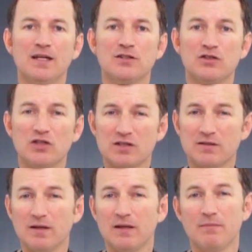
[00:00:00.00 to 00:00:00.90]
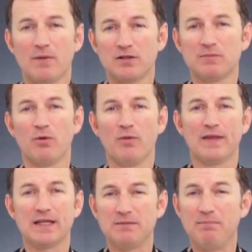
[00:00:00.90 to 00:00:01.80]
So just the most important
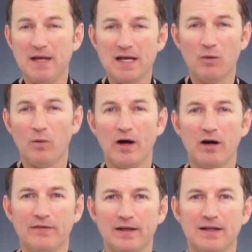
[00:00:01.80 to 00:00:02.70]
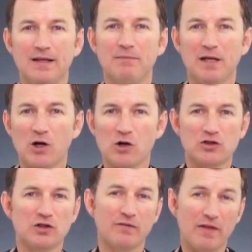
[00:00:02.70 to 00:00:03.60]
thing is being aware of it, being
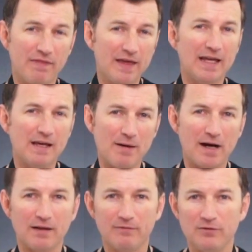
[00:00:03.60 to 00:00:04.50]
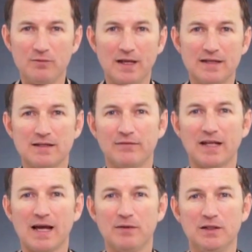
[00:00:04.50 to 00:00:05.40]
conscious of it, thinking about it a few minutes every
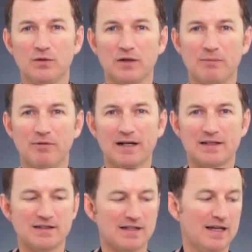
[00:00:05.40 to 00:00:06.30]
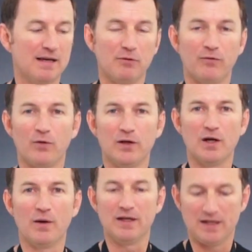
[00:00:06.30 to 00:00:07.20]
day when you're doing your practice. And before you
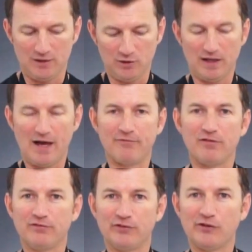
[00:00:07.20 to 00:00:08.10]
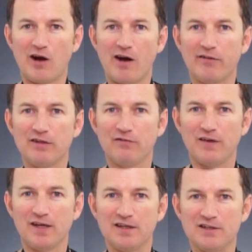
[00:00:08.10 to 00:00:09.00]
know it, you'll have Ferrari
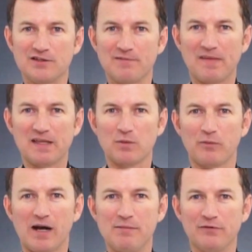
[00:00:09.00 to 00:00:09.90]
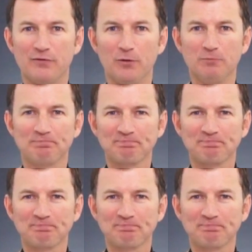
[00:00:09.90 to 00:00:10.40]
fingers. And that's what we're aiming for.